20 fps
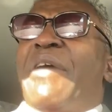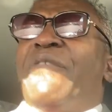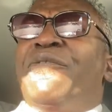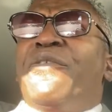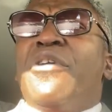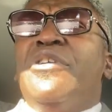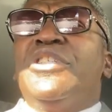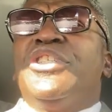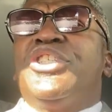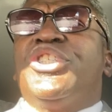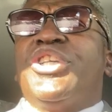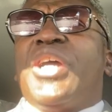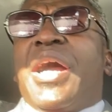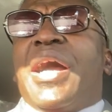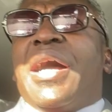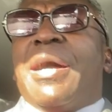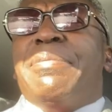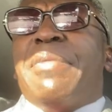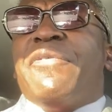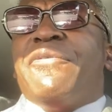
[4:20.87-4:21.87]
first
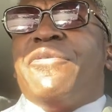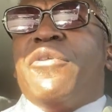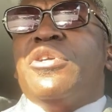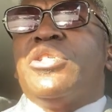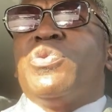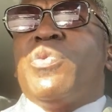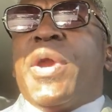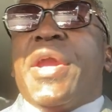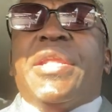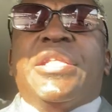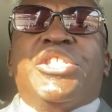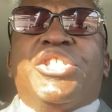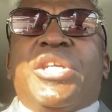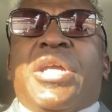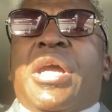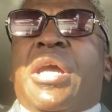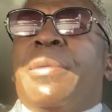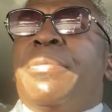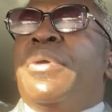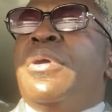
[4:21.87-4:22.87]
waiting
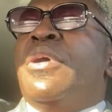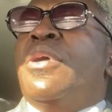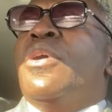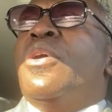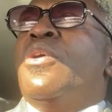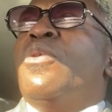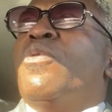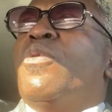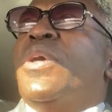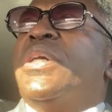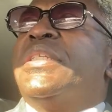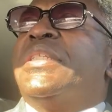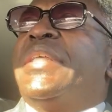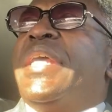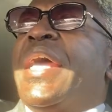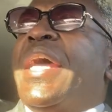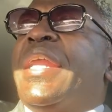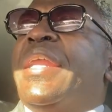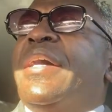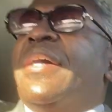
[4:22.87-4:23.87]
job was
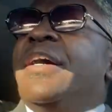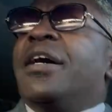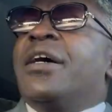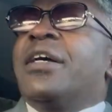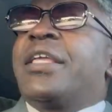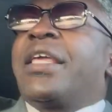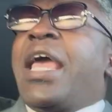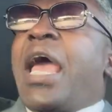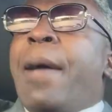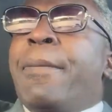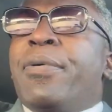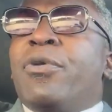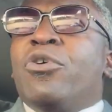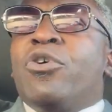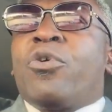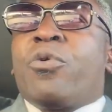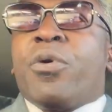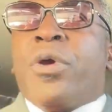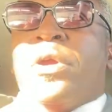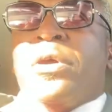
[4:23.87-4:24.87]
at Capitol
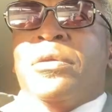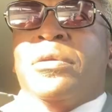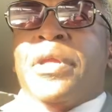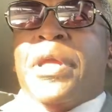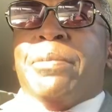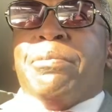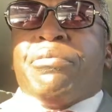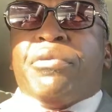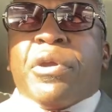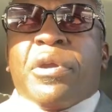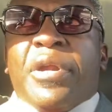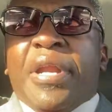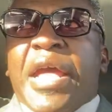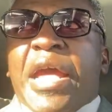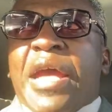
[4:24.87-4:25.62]
Grill in Brooklyn